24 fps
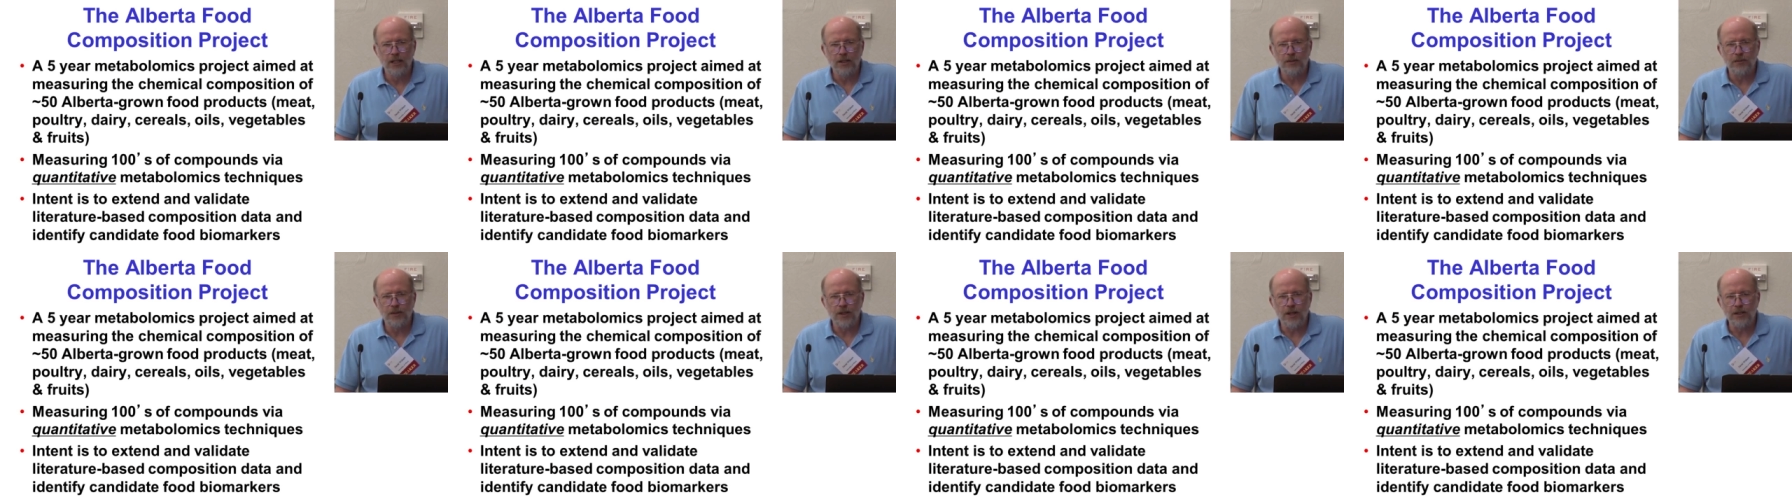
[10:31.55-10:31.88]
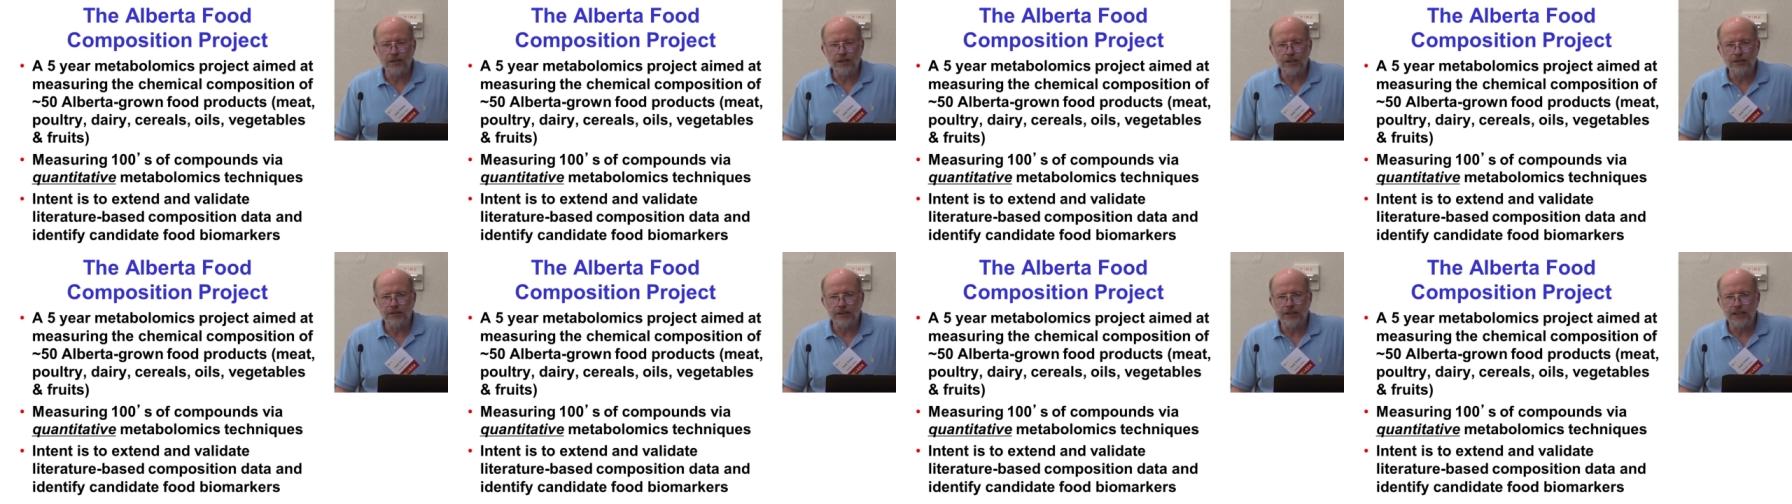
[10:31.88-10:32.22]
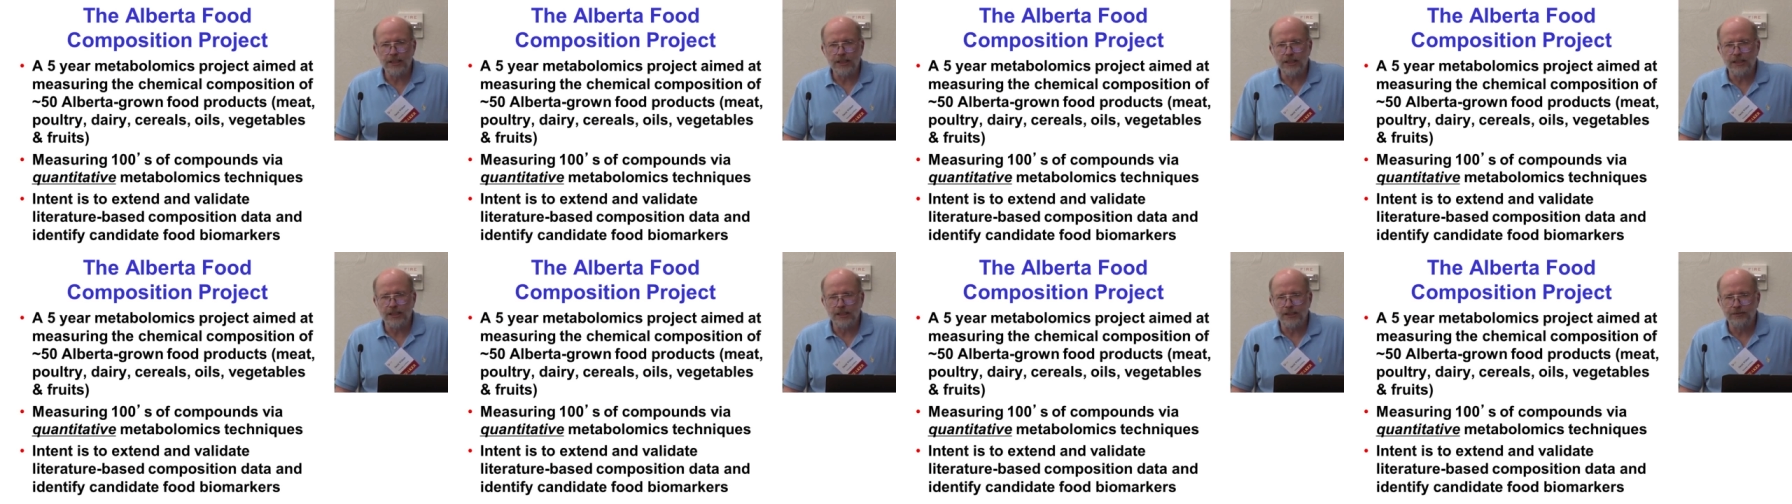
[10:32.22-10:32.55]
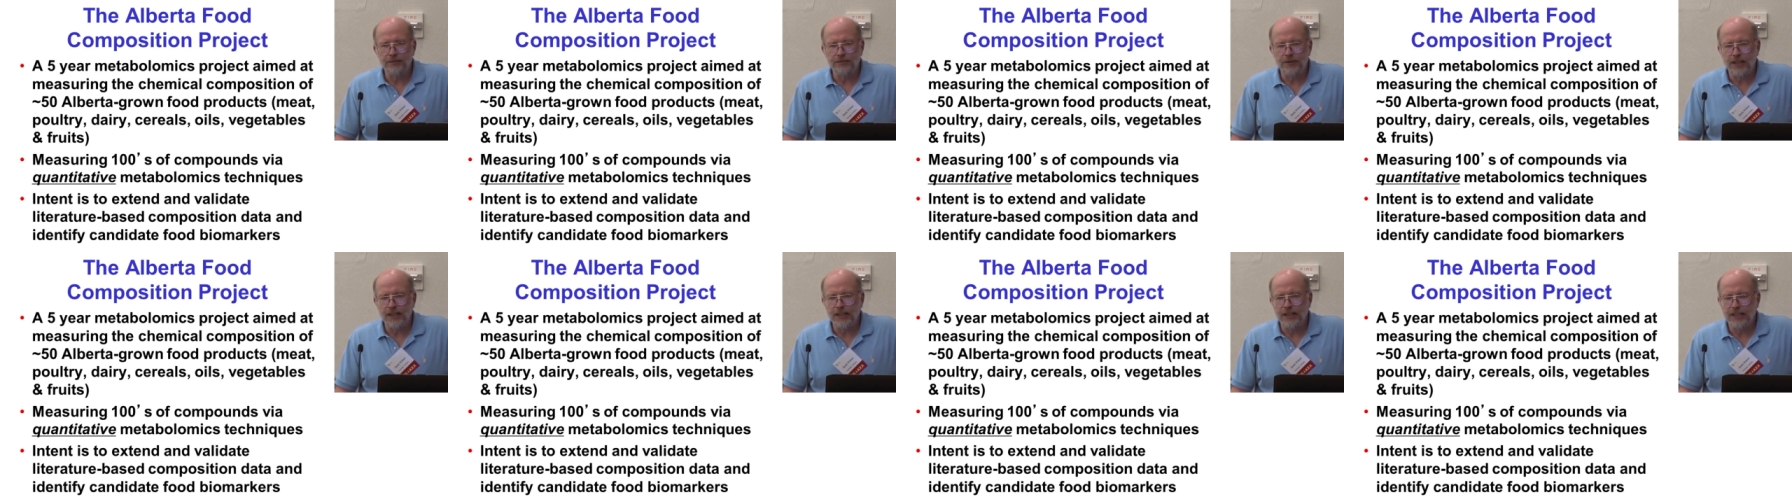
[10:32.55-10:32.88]
We also did a
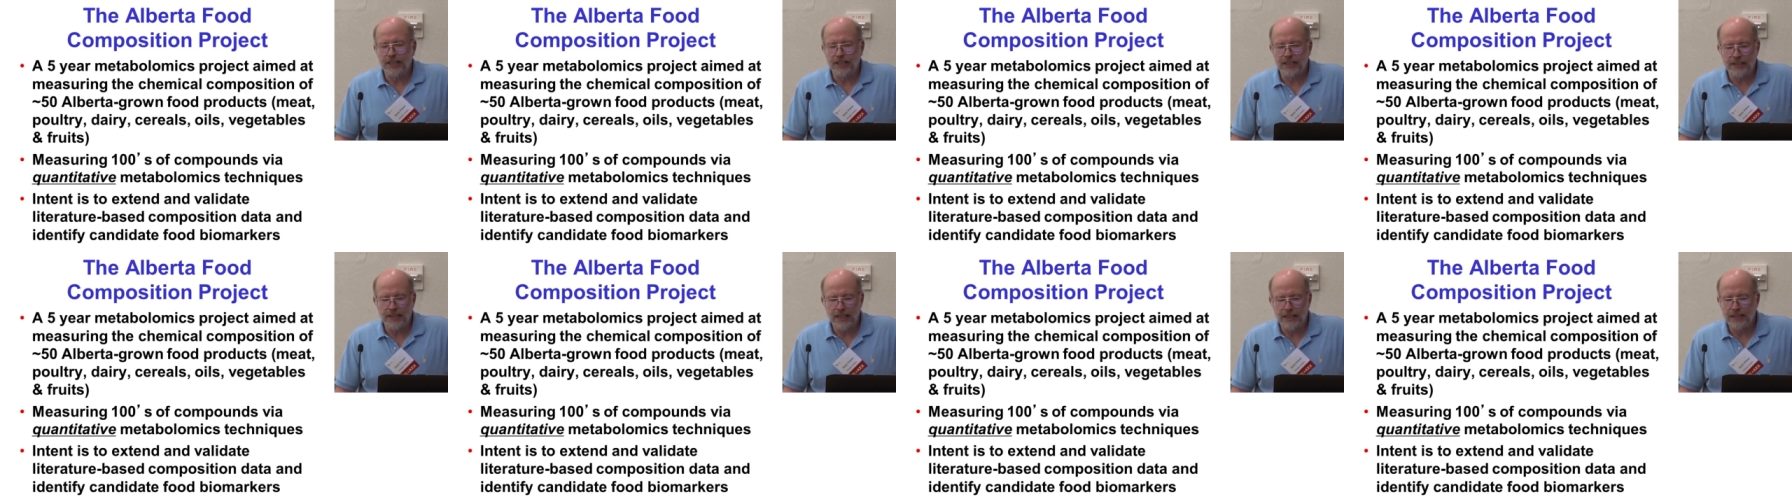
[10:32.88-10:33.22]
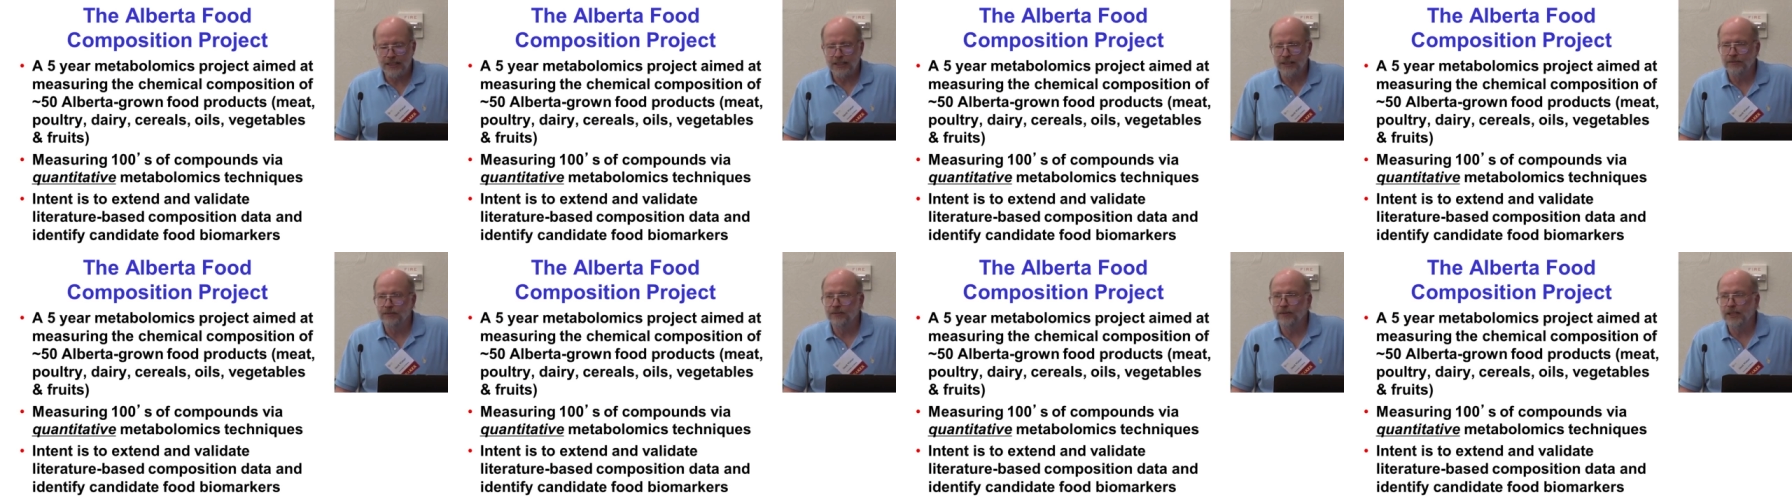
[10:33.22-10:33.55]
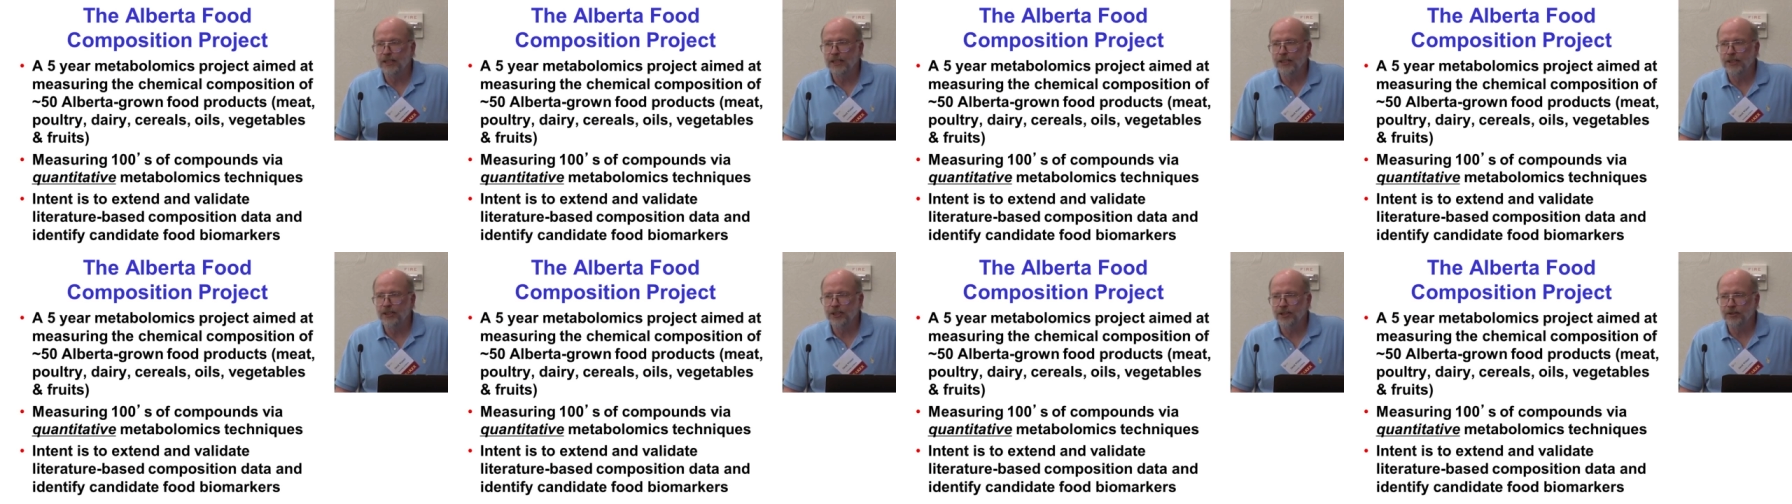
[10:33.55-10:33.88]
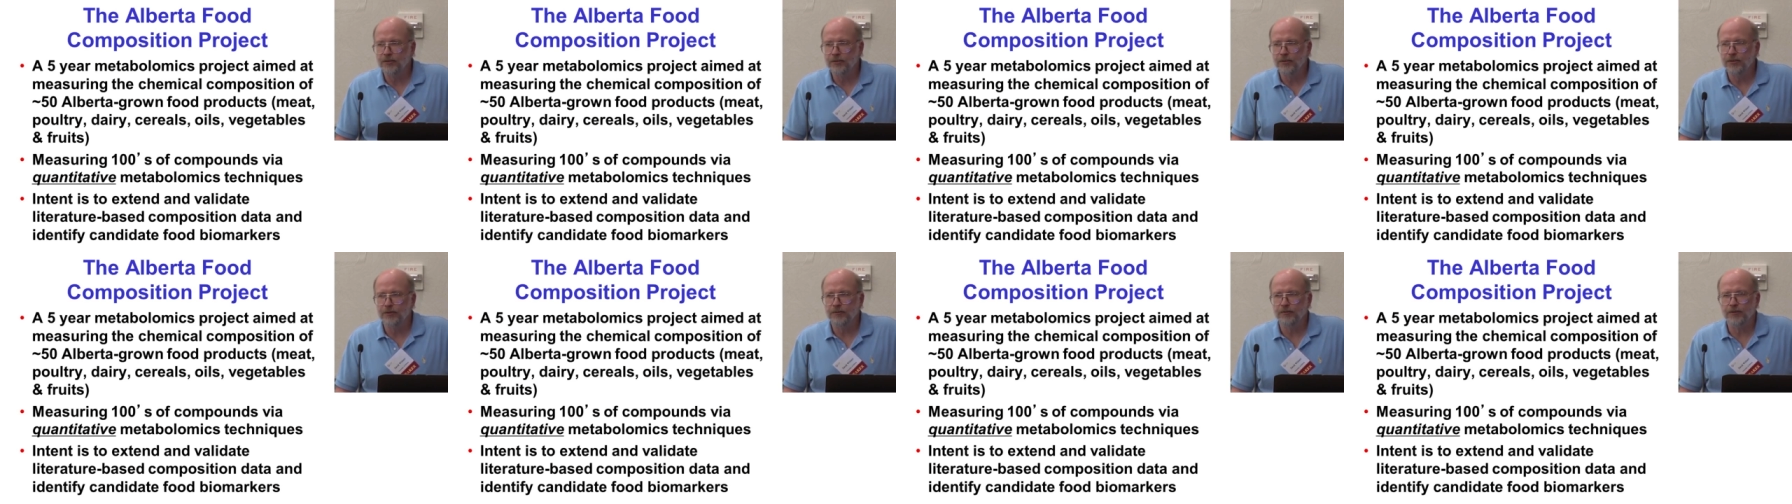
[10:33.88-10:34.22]
fairly extensive
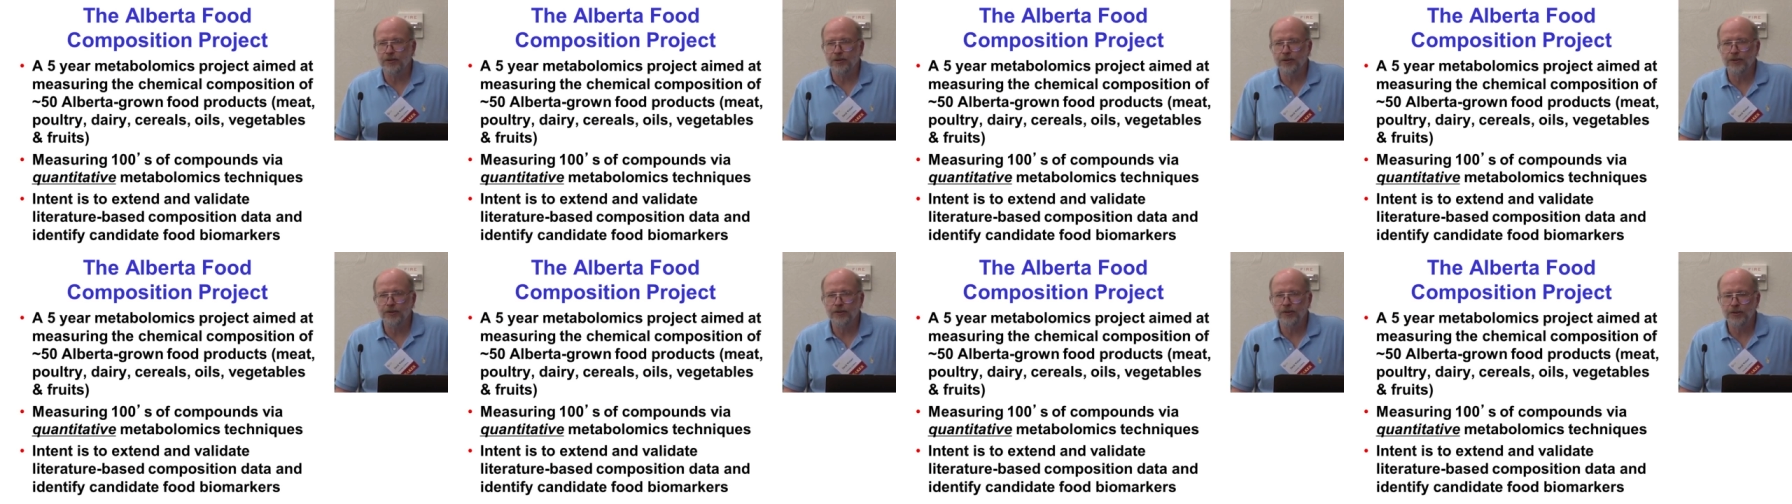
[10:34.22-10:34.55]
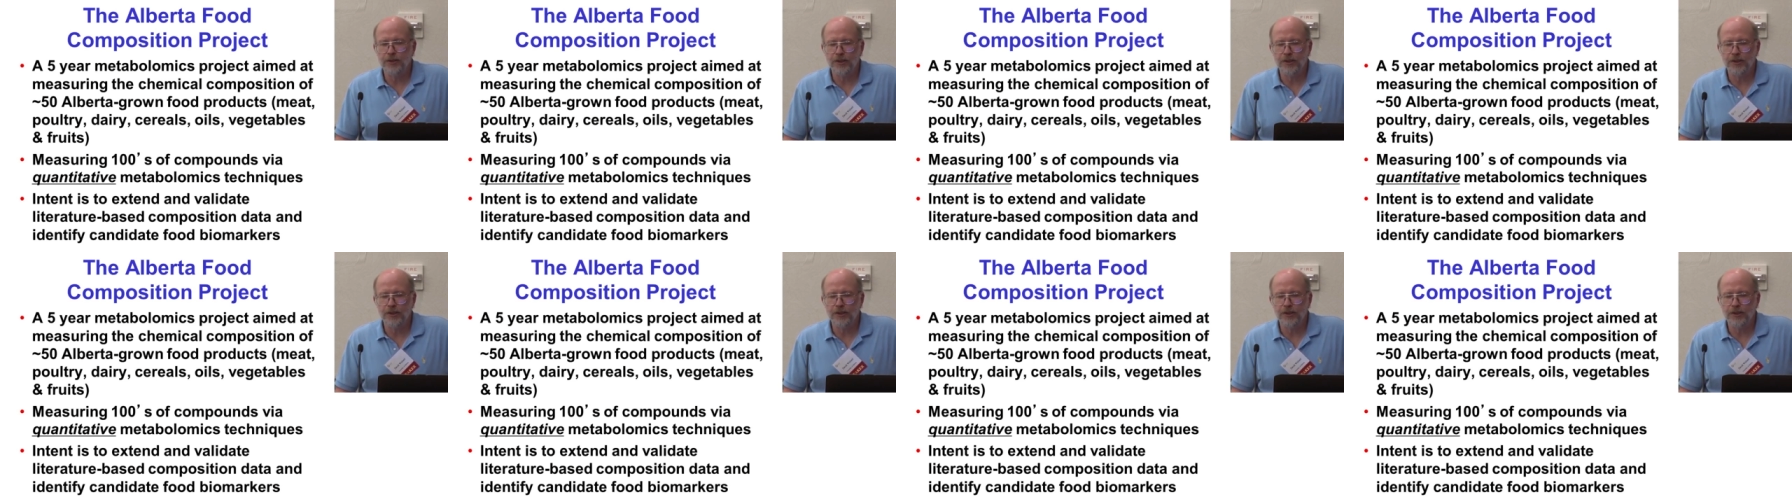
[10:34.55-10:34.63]
literature review